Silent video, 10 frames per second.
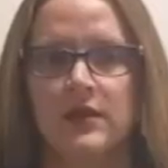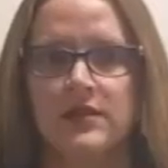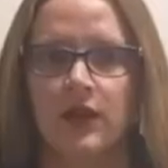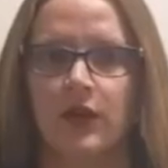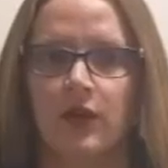
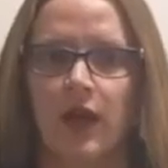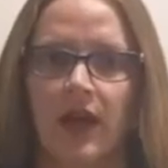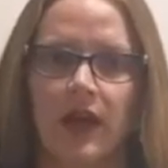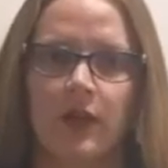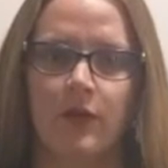So
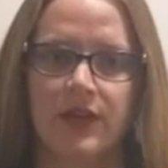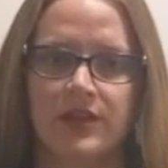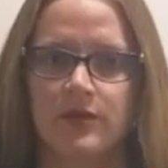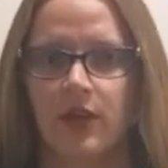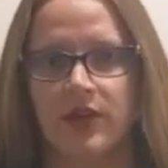I
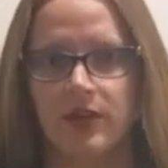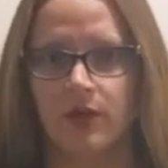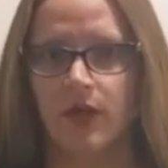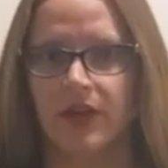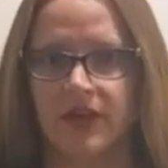wanted to welcome
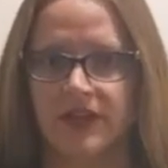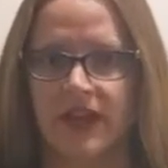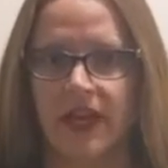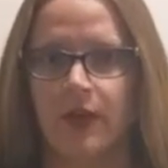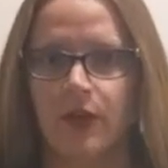you all here
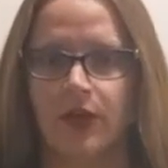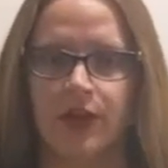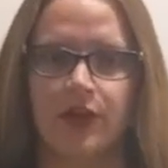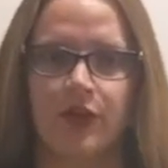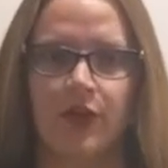today. We're
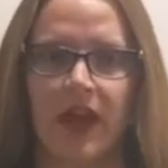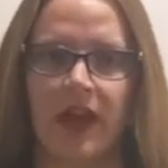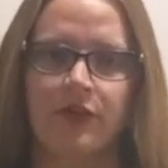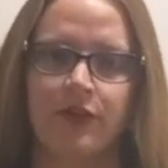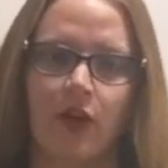going to do
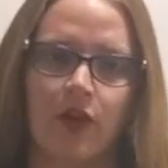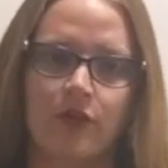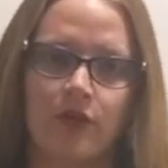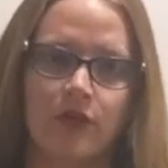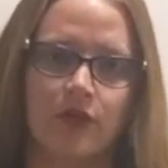a fall
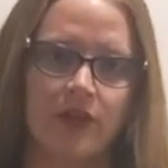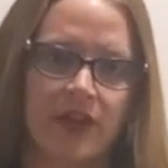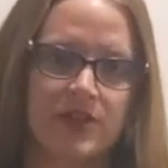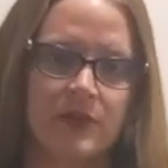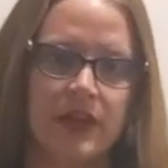floral
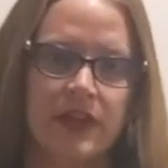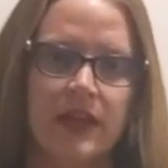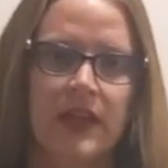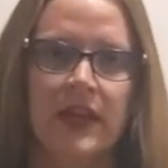arrangement.